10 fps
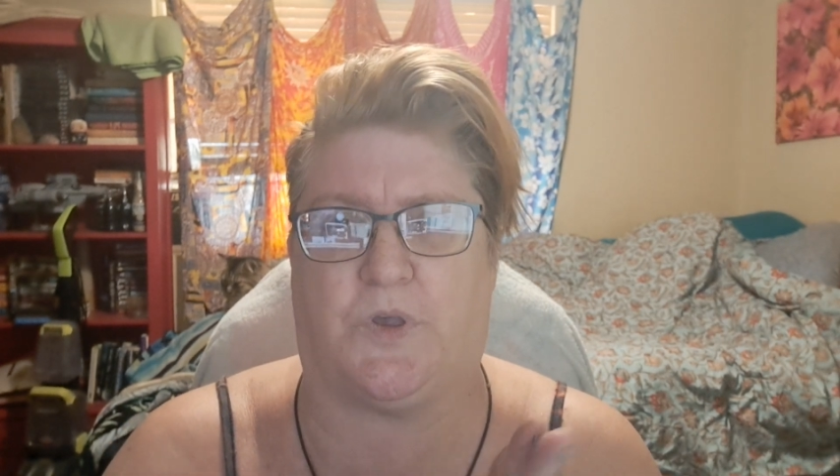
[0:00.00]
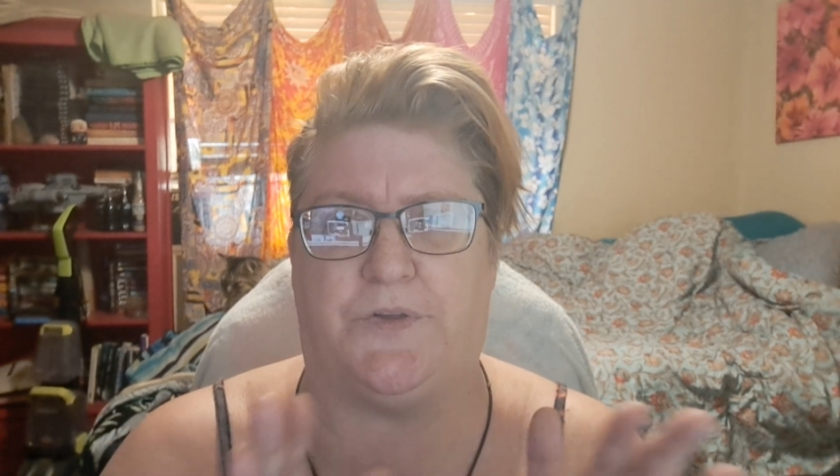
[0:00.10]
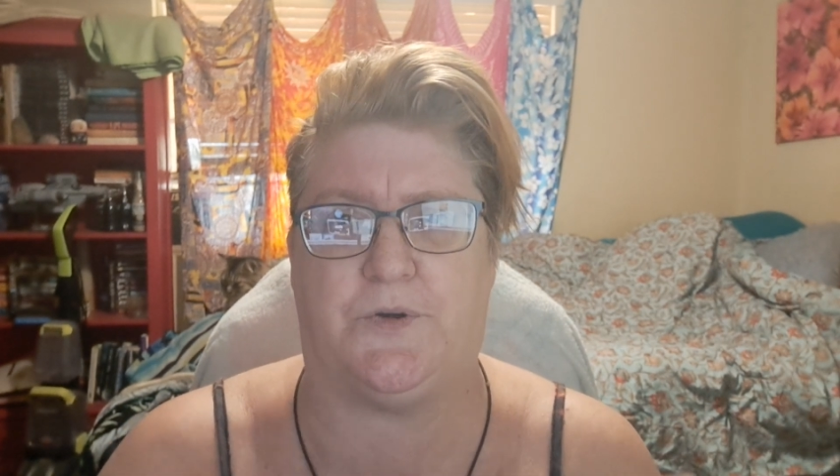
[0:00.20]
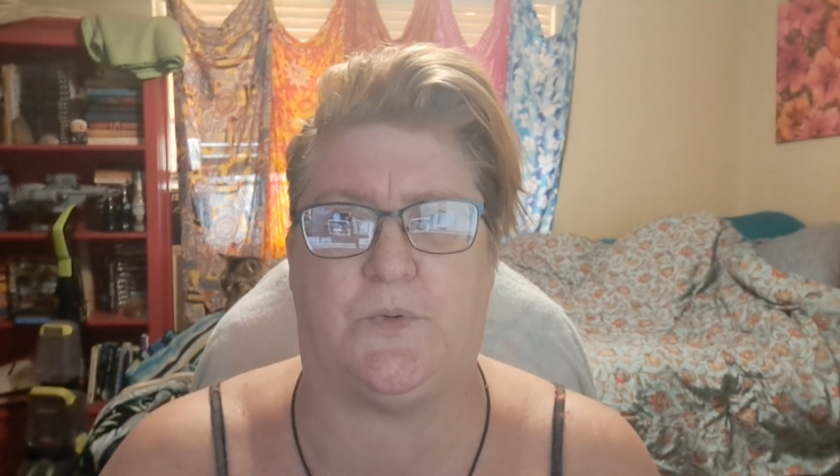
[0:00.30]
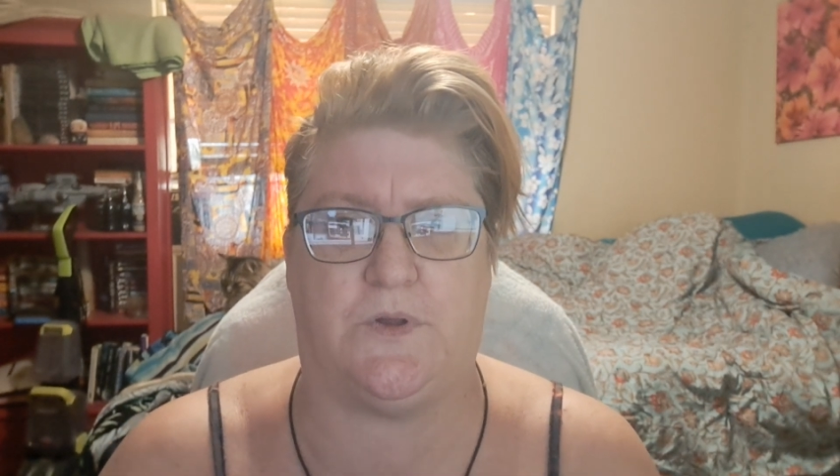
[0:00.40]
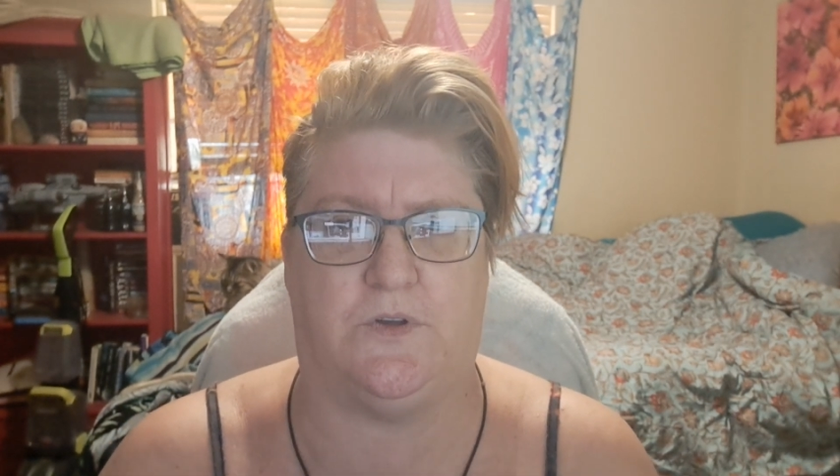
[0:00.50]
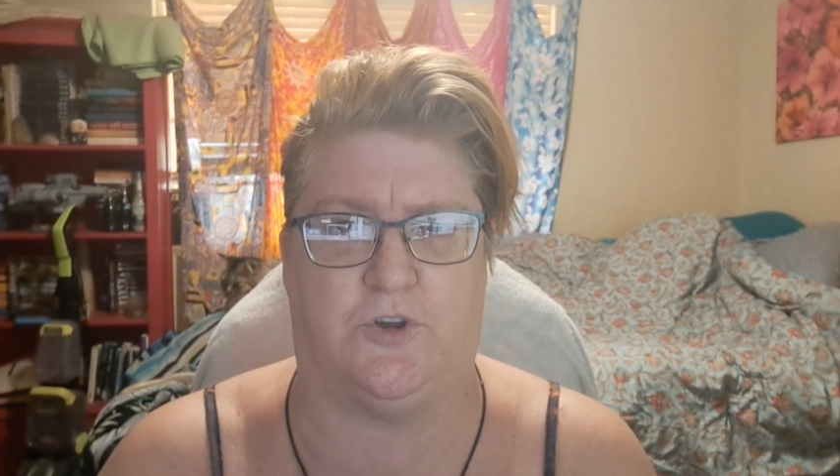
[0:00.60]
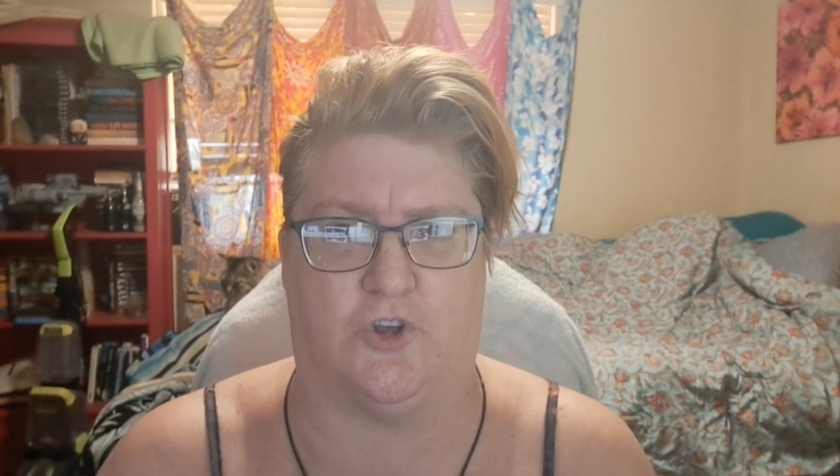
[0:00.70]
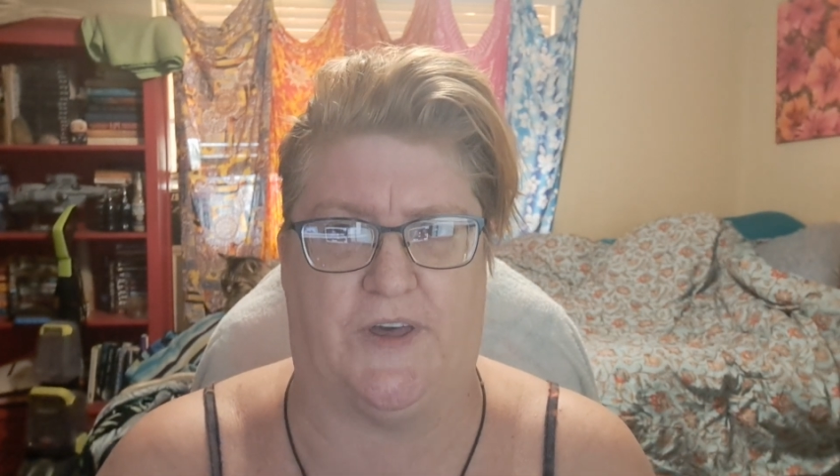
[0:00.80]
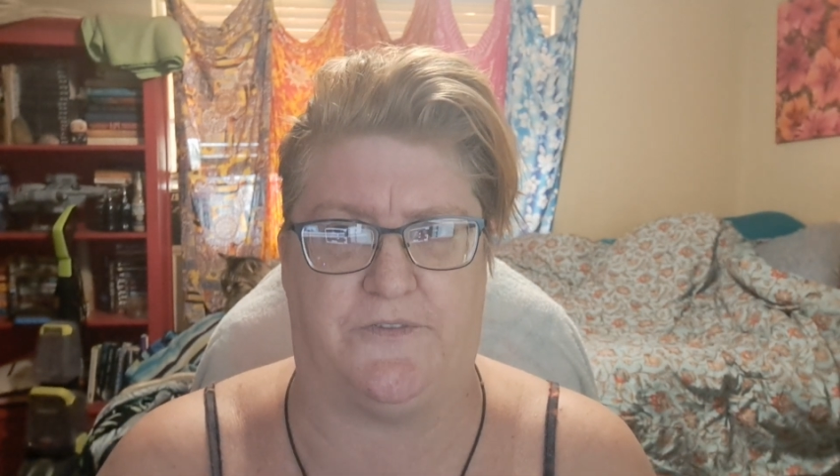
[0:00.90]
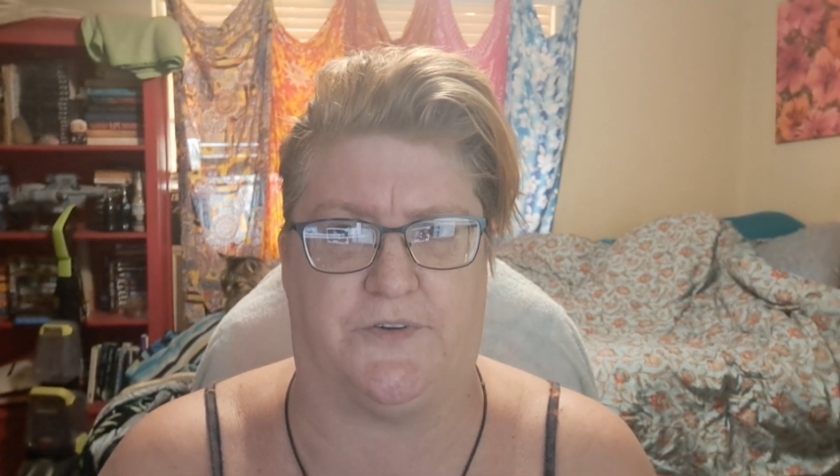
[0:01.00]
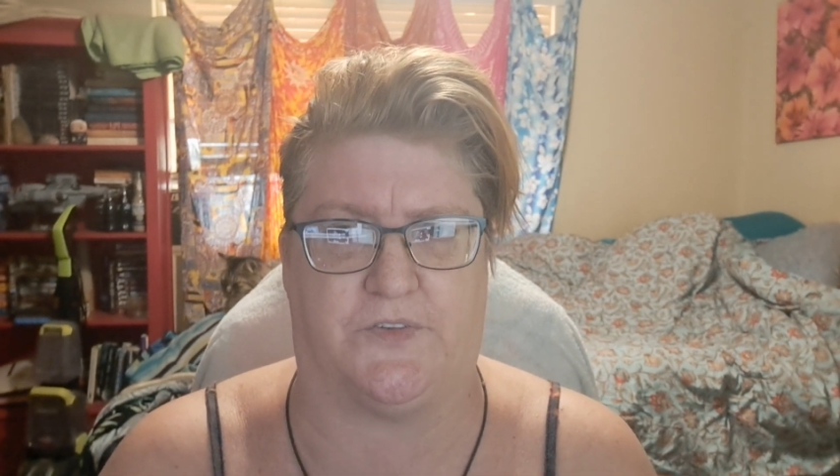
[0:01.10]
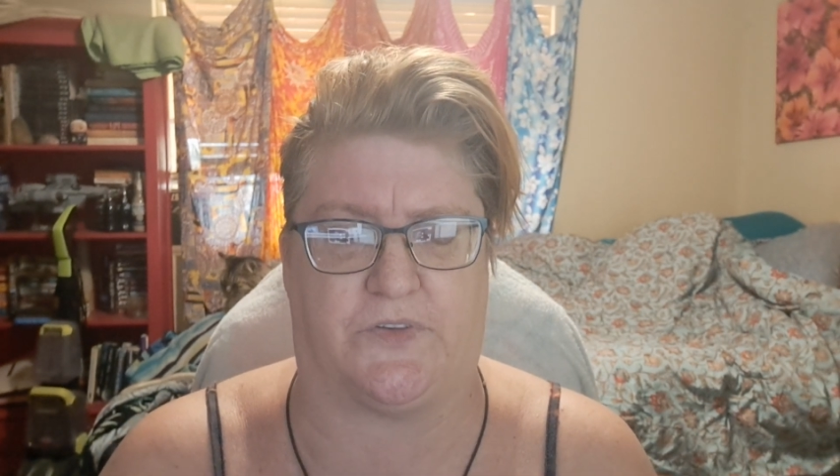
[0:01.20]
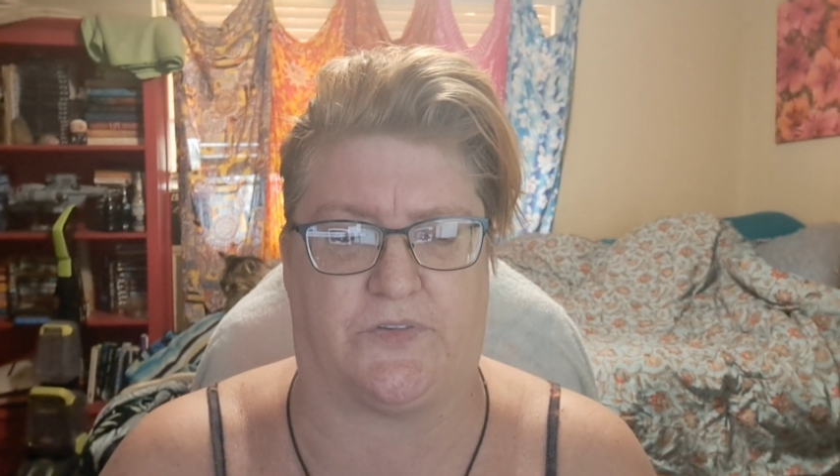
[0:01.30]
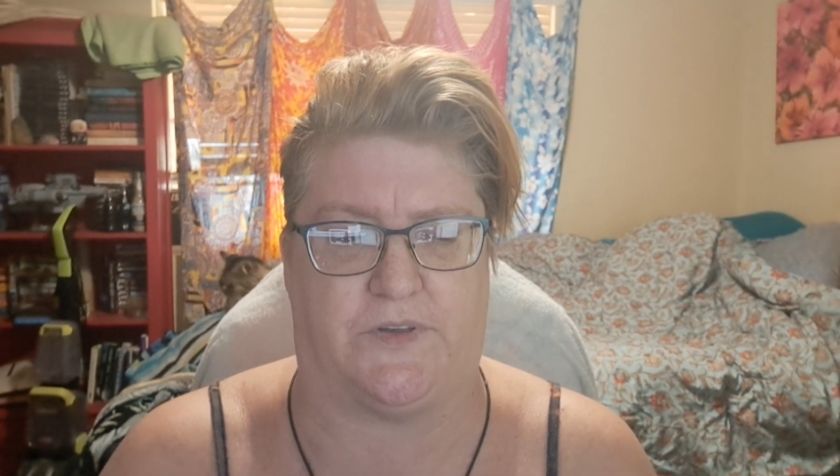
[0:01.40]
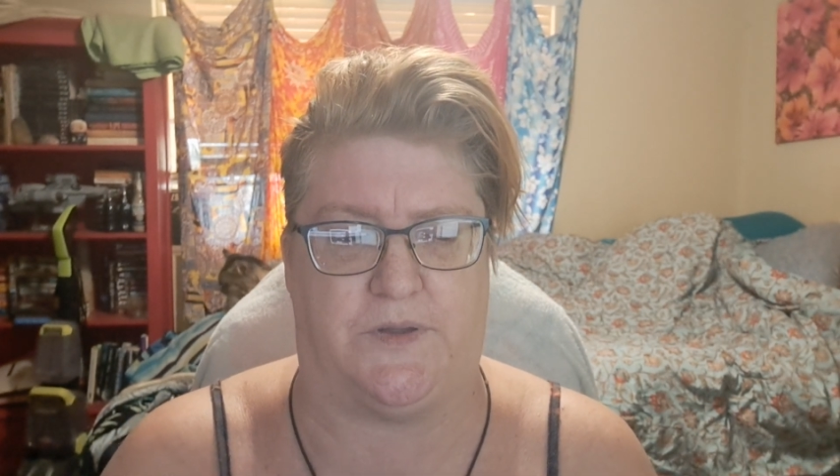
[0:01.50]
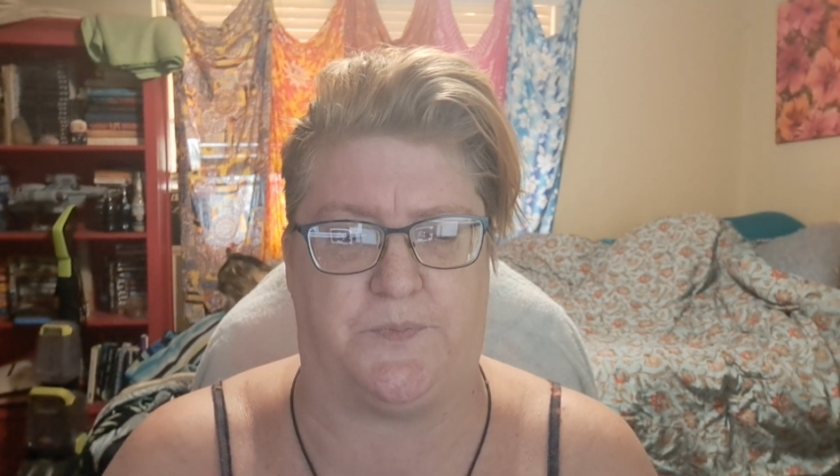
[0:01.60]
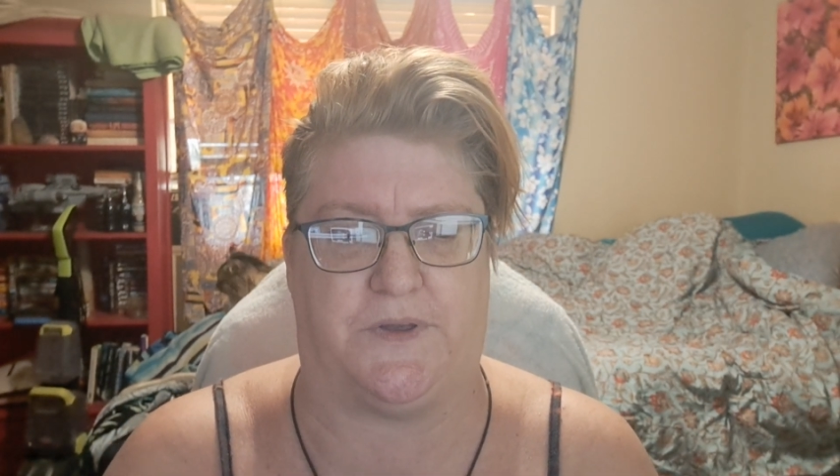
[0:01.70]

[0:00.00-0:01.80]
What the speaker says: you know, when your leg falls asleep